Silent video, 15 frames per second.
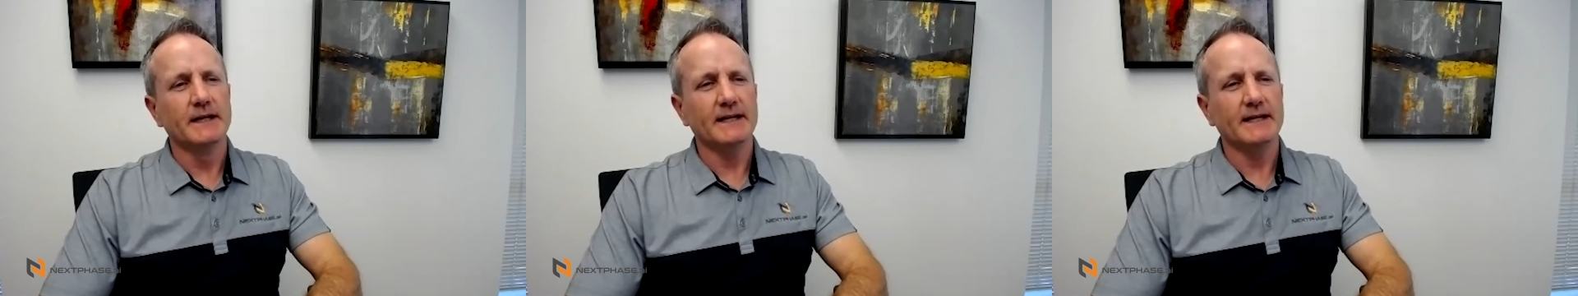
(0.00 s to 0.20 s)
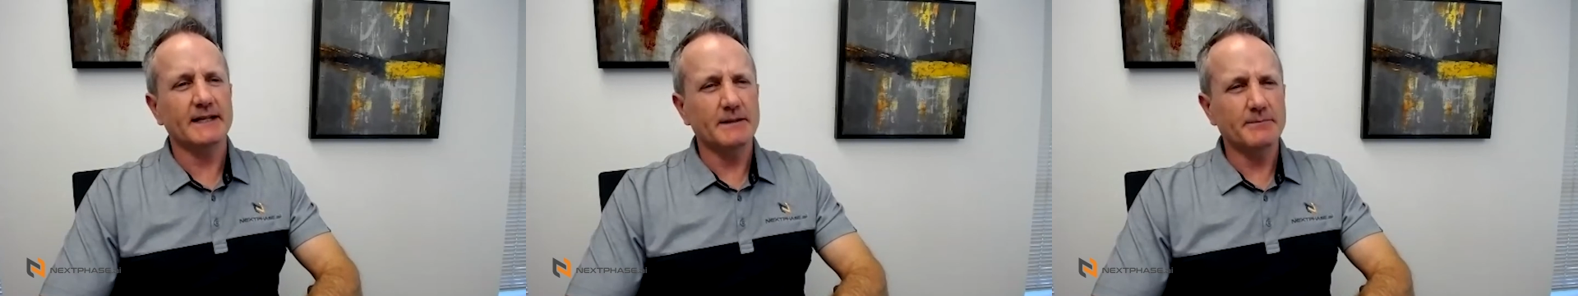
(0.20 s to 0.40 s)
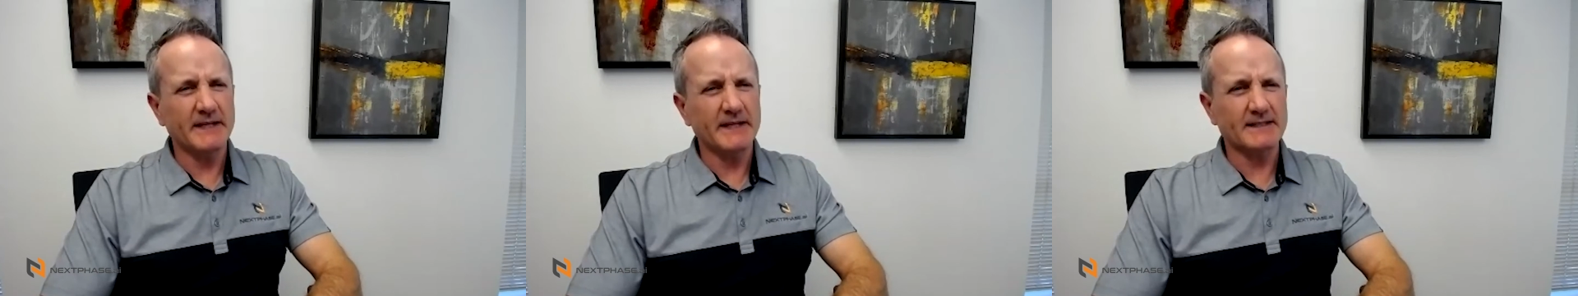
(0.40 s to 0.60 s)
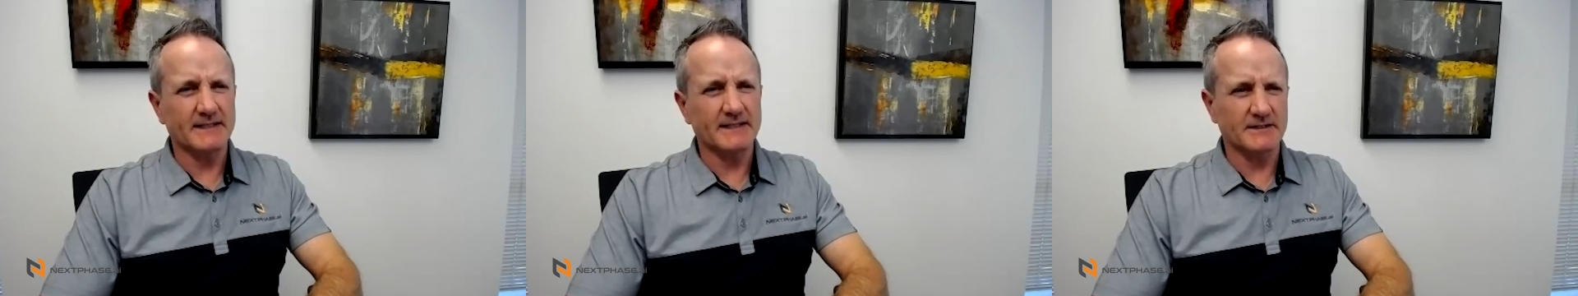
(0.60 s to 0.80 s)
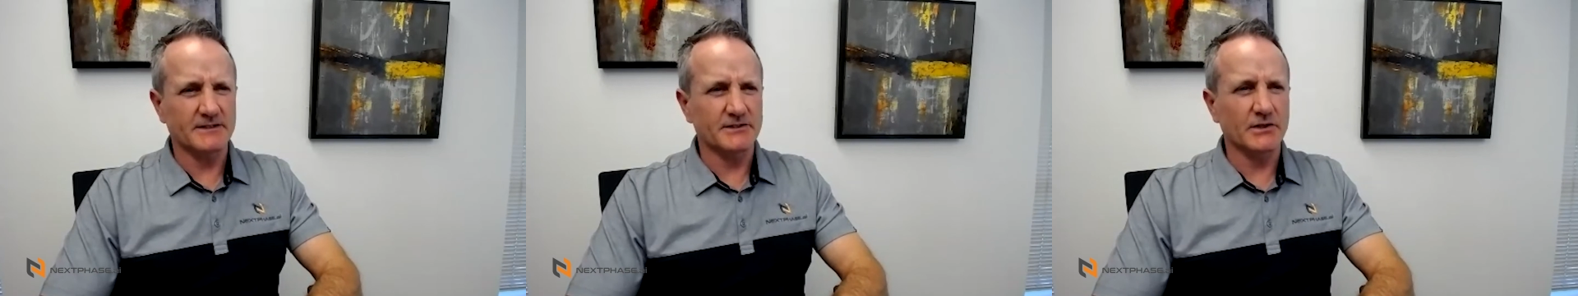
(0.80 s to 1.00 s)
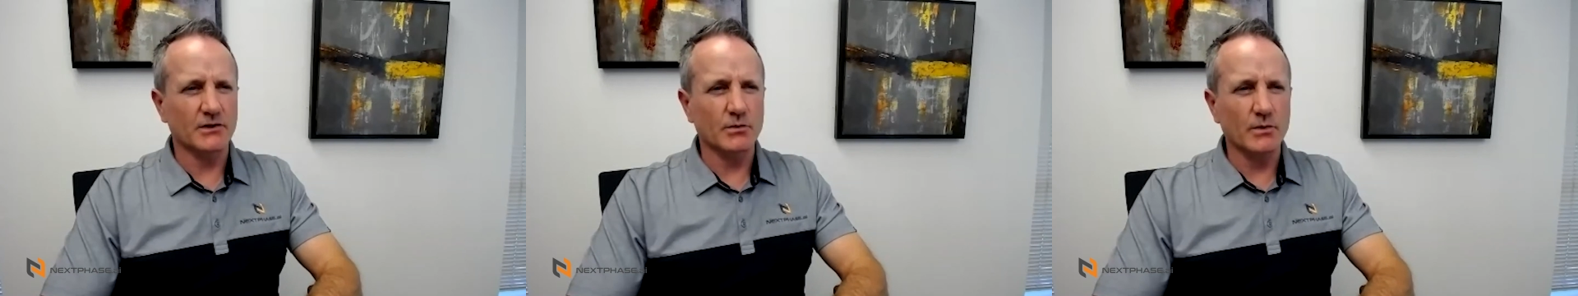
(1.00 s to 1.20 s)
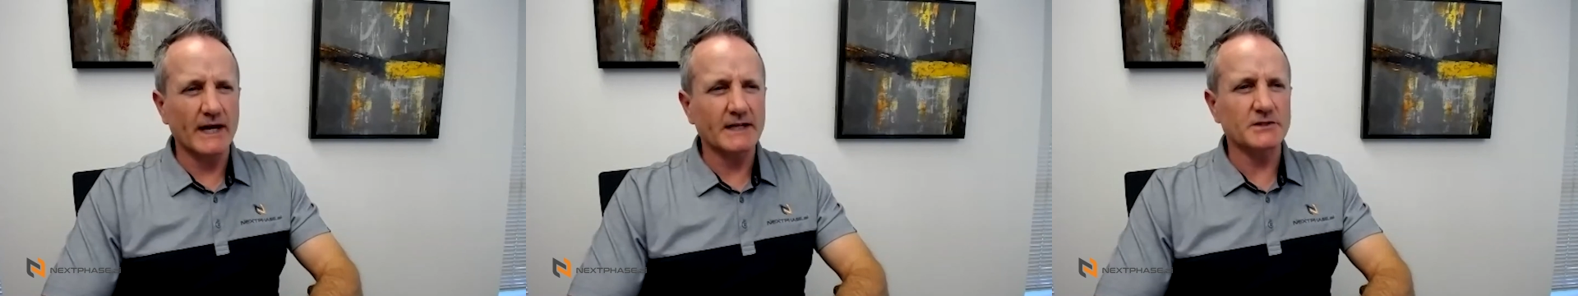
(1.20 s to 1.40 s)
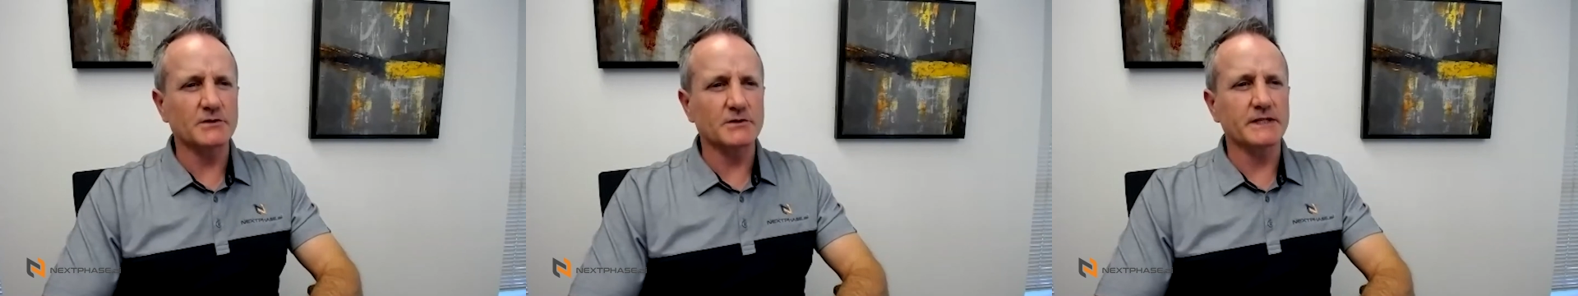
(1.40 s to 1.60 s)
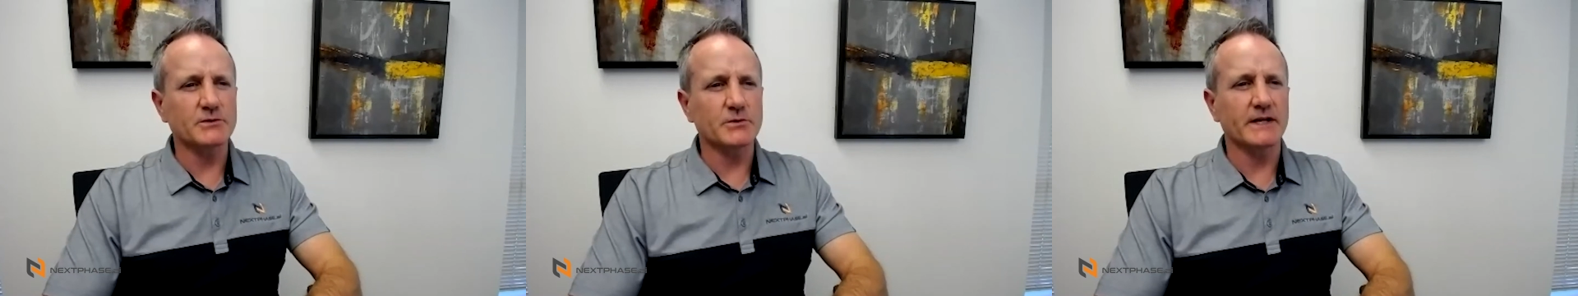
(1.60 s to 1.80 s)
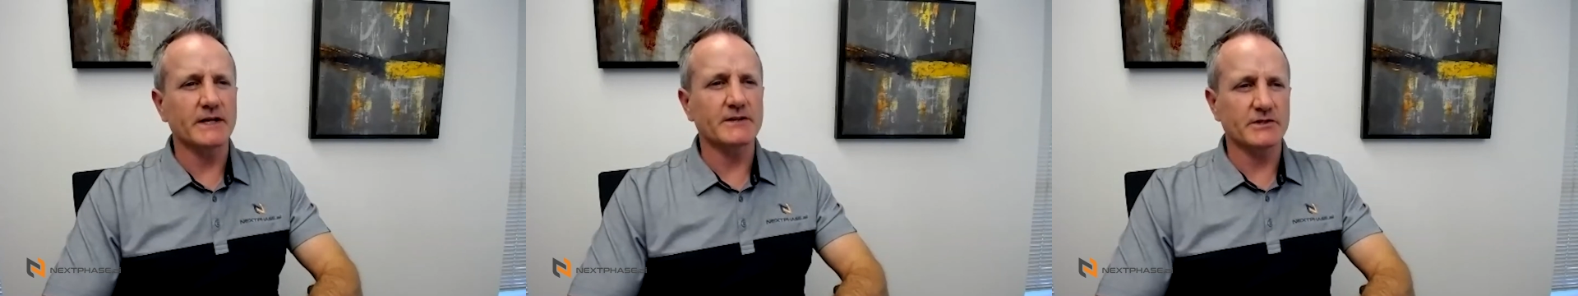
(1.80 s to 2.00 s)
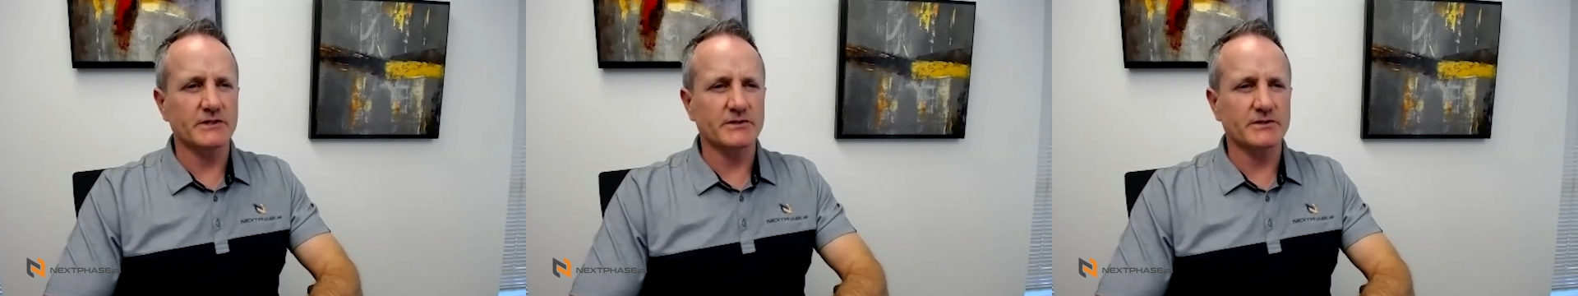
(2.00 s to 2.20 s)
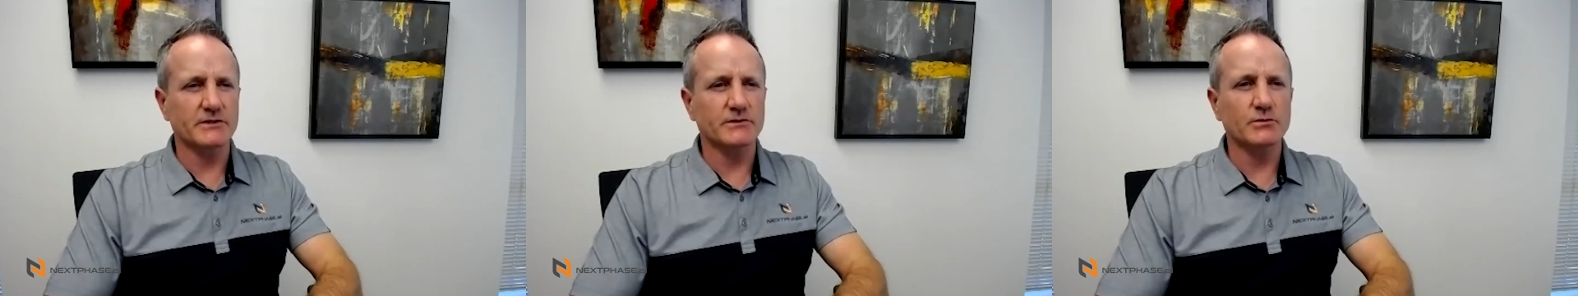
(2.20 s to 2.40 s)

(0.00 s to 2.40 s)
it can make sense to gradually transition